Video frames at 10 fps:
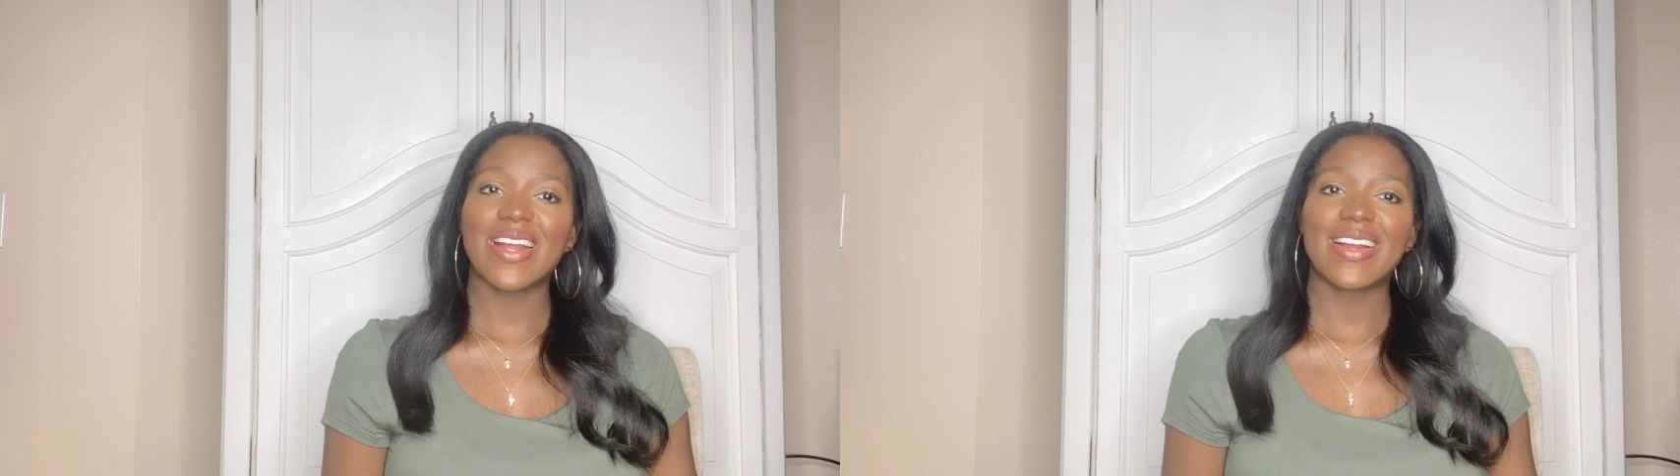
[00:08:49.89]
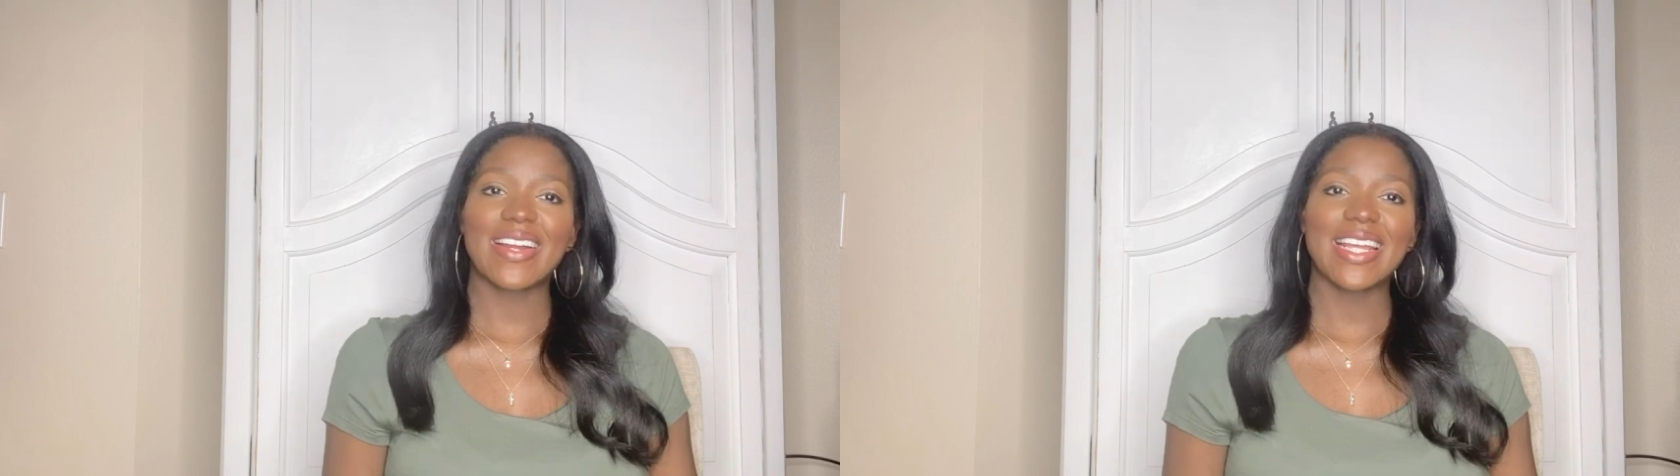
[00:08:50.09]

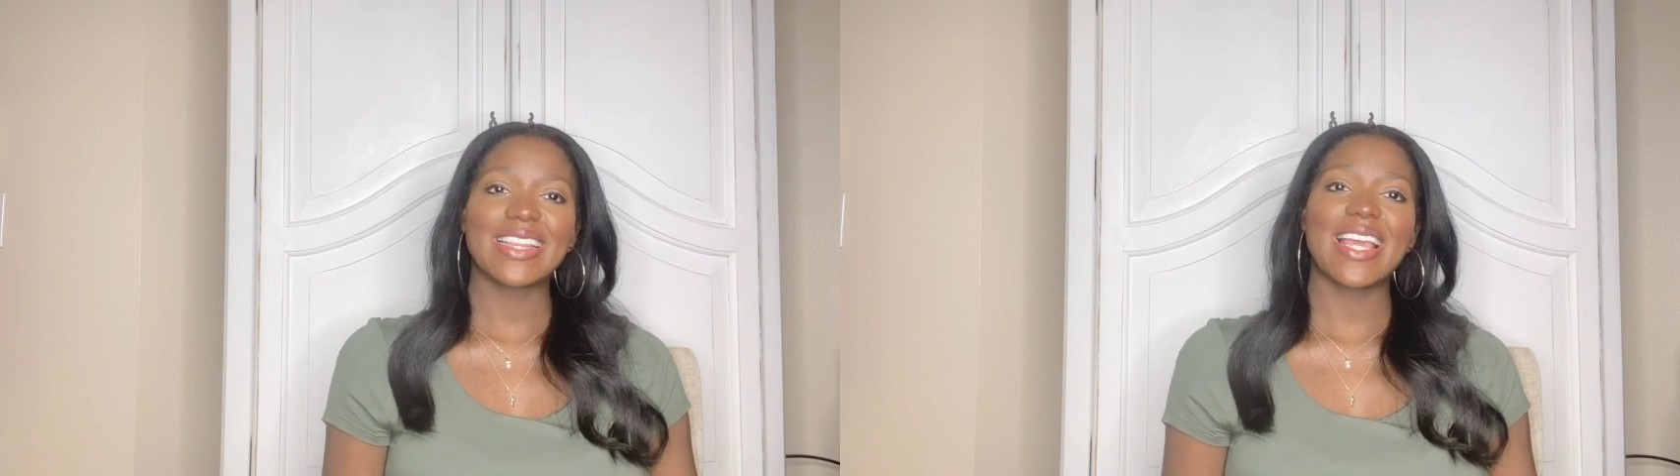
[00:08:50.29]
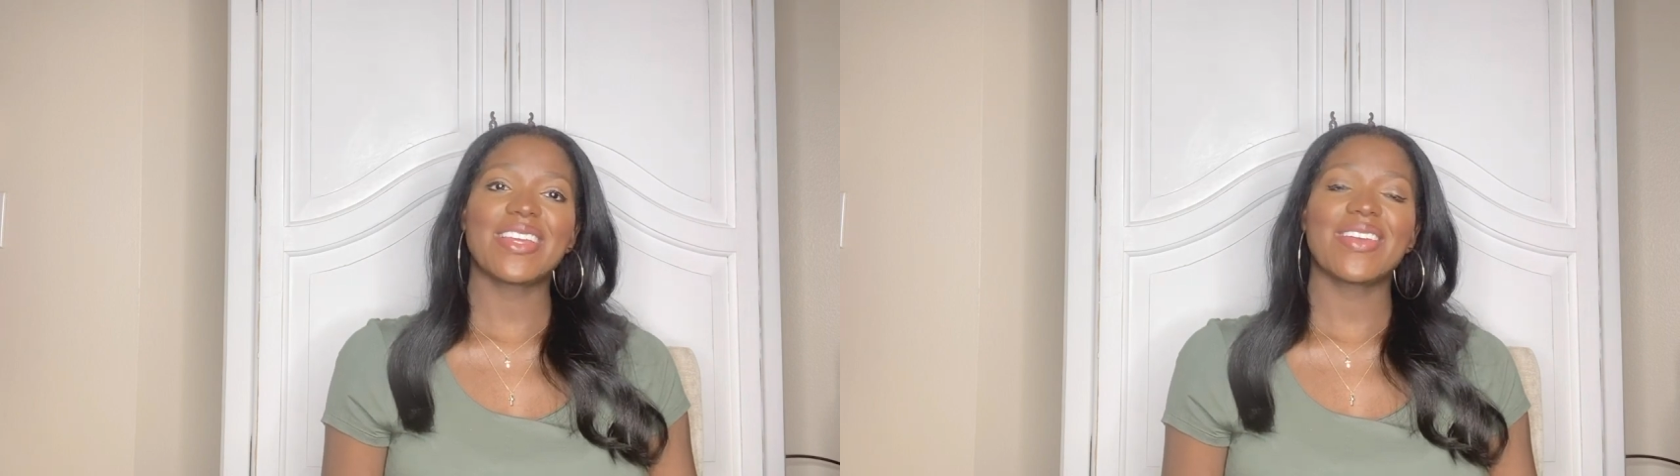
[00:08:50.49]
All right,
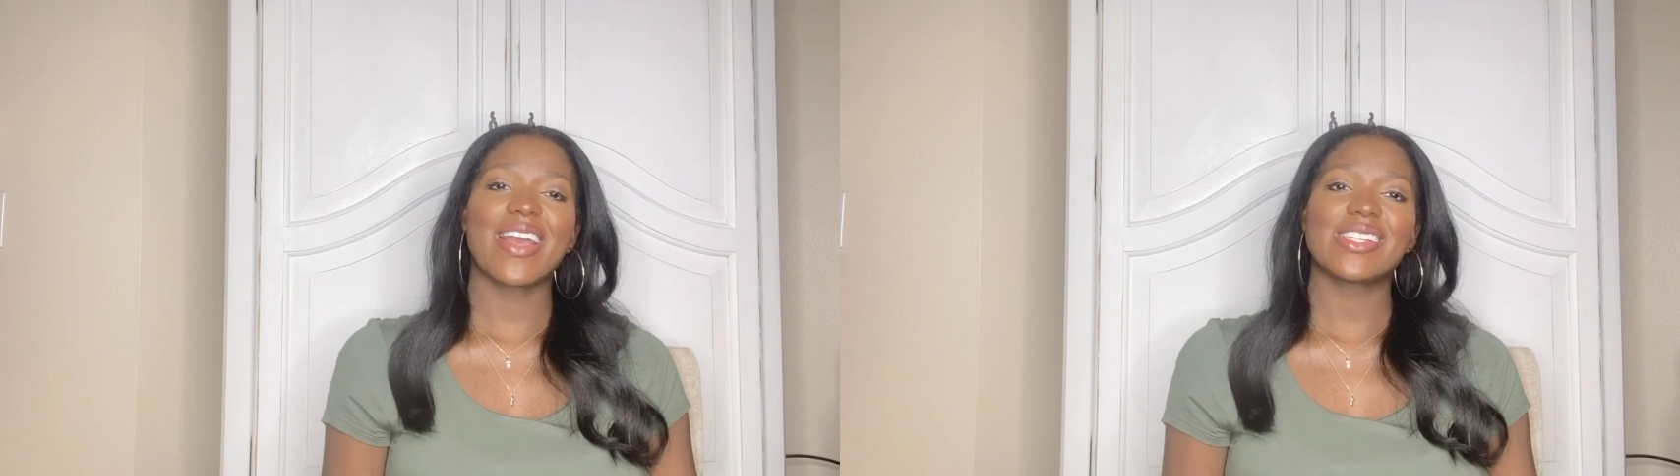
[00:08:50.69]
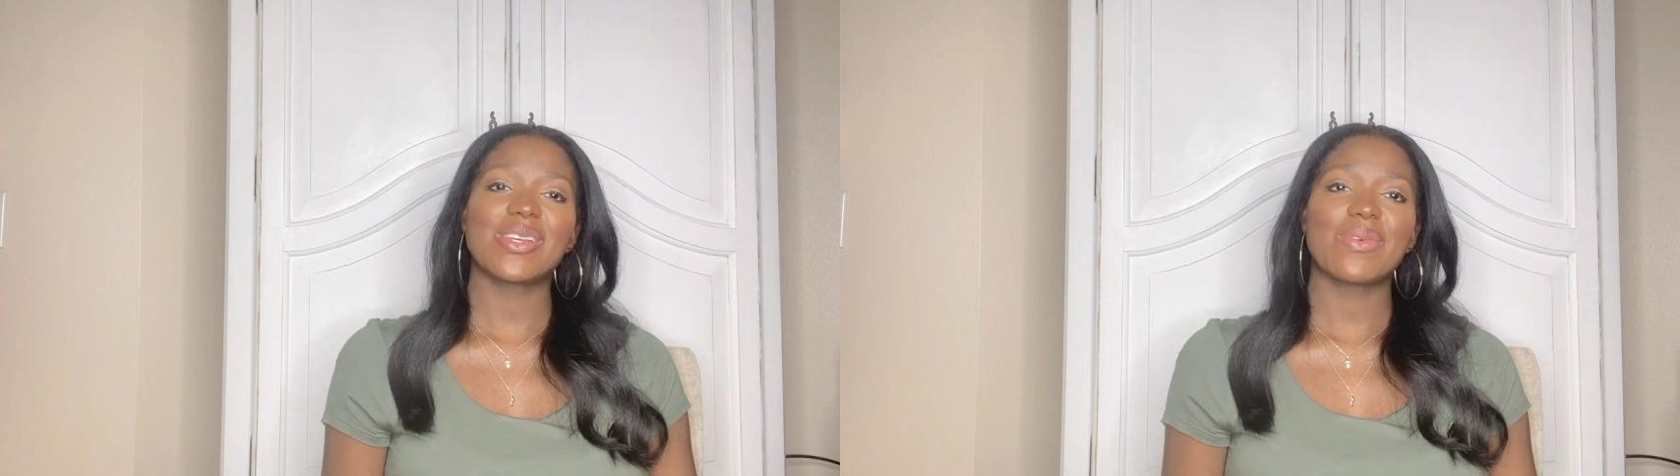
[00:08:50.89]
thank you
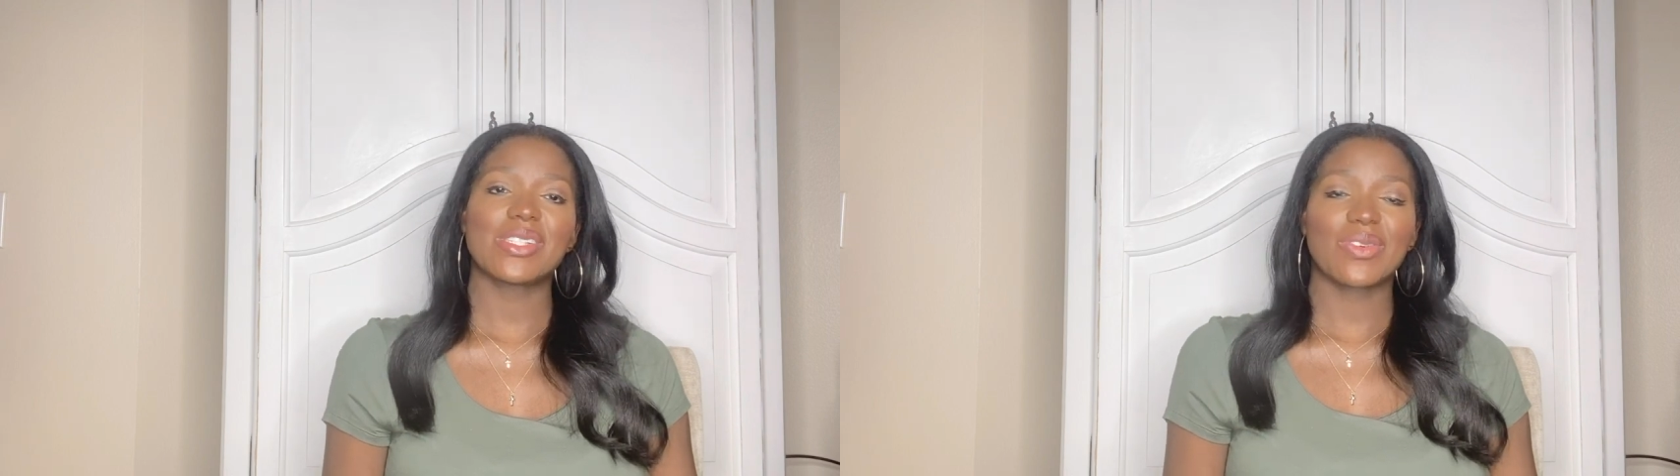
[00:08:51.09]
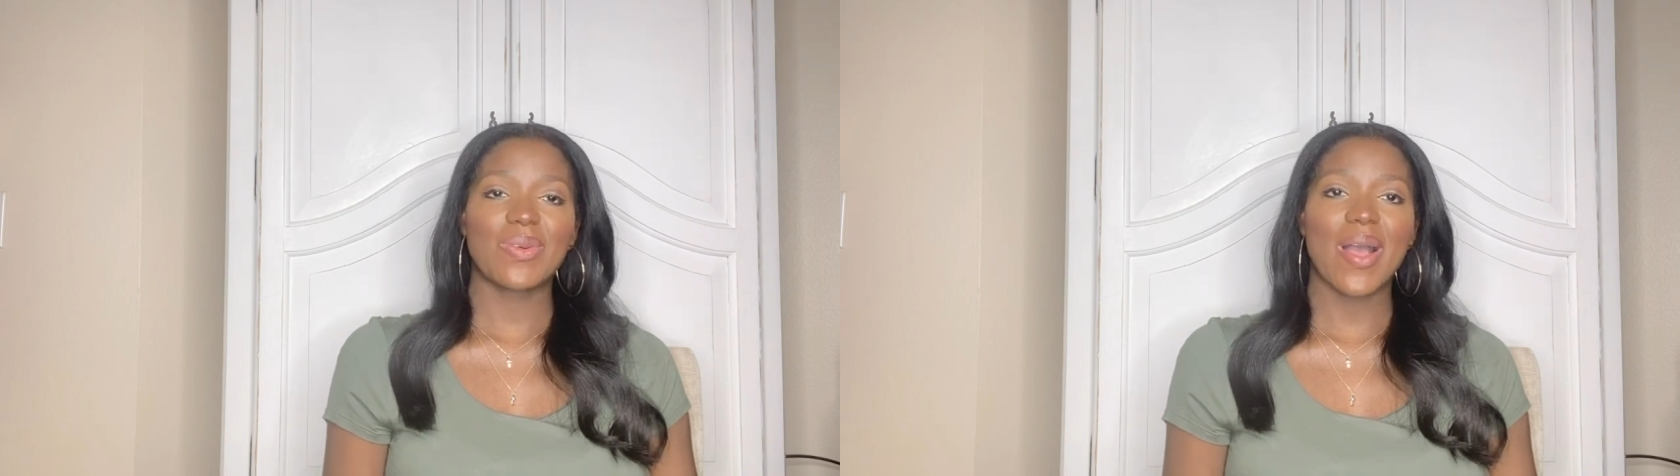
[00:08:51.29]
guys so much
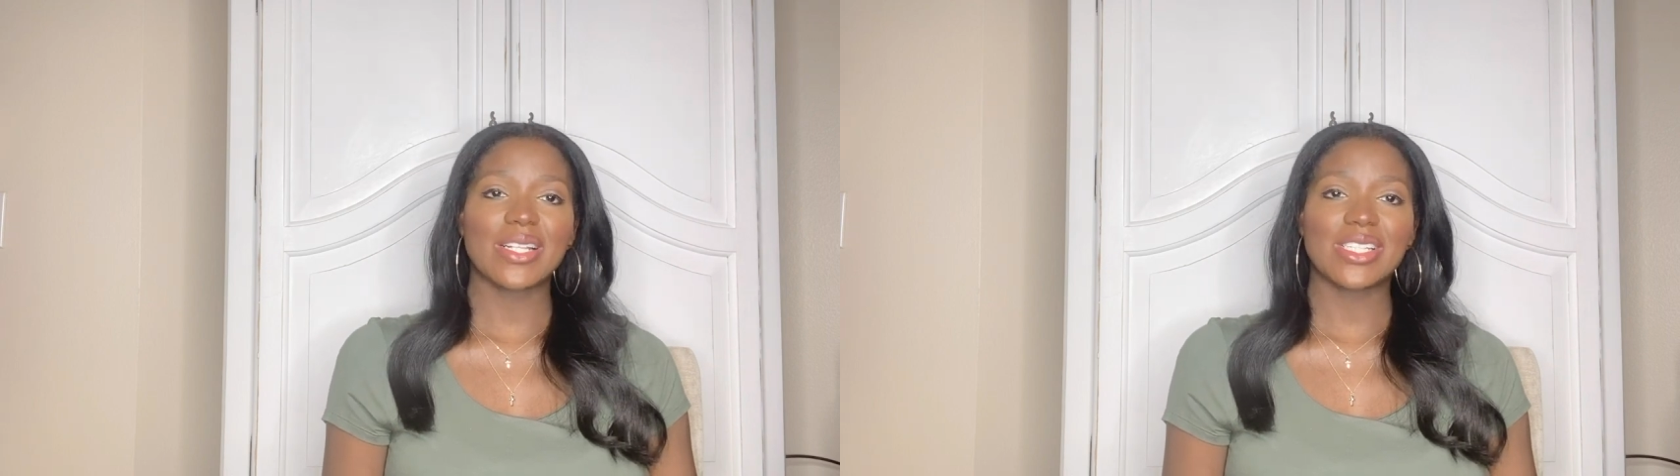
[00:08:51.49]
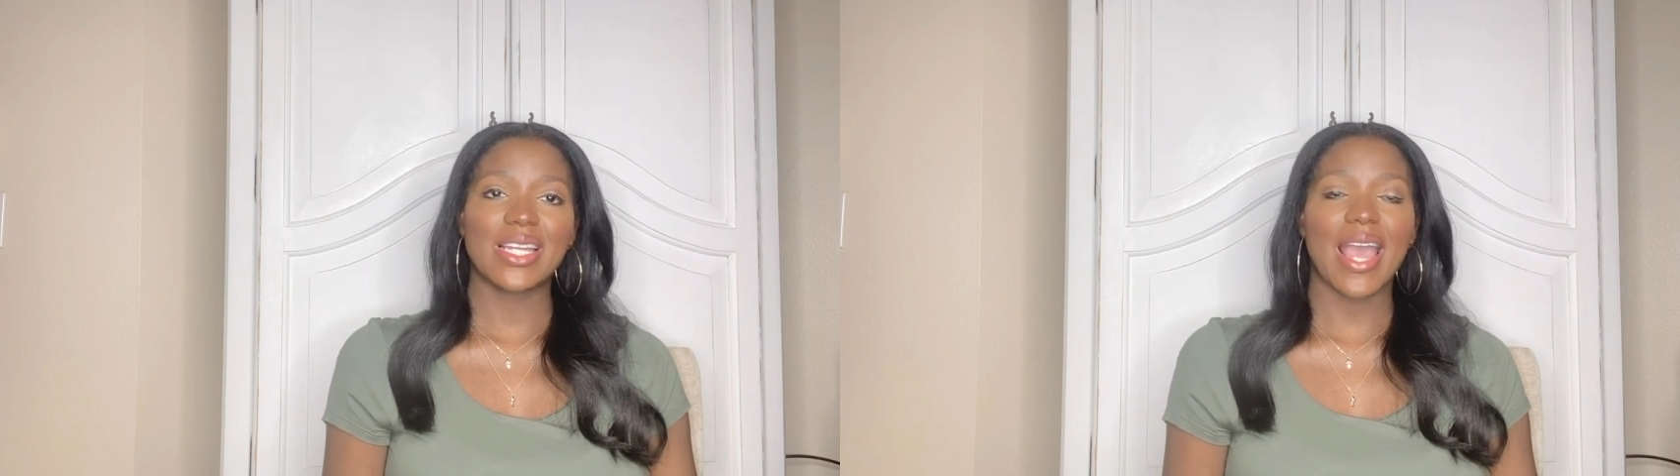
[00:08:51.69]
for watching.